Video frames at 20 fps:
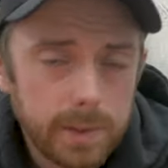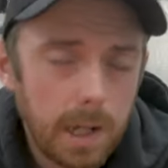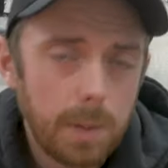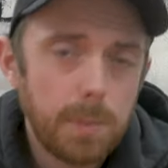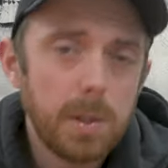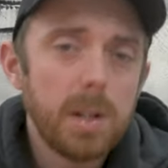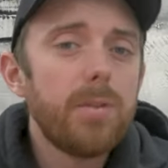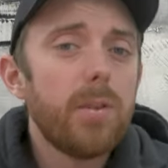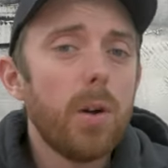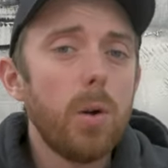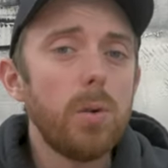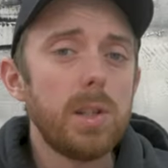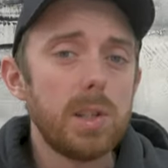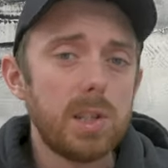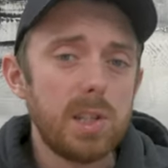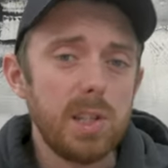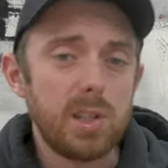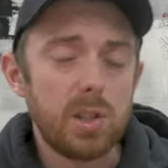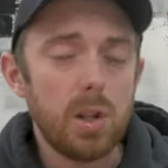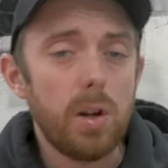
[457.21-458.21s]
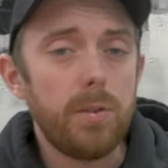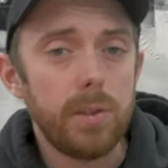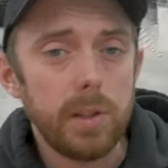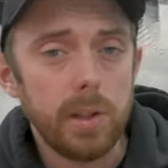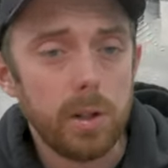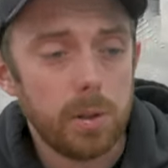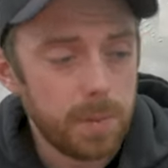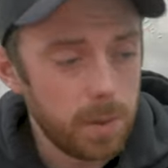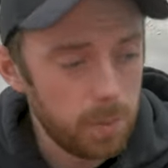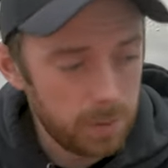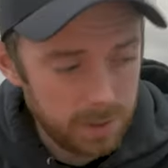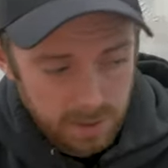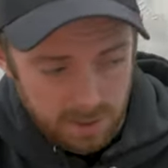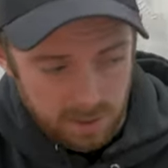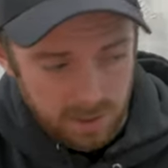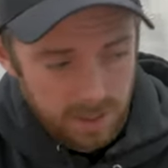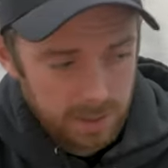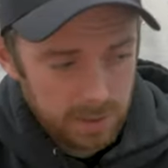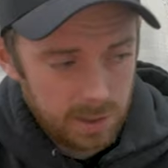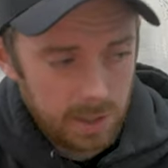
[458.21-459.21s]
Now I'm gonna throw this list off a little bit with this
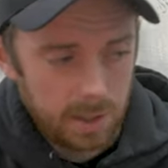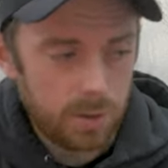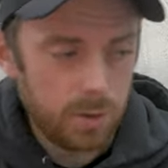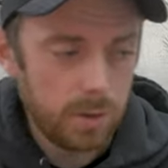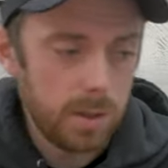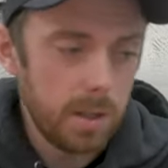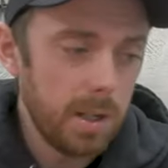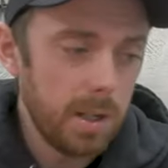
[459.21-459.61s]
next entry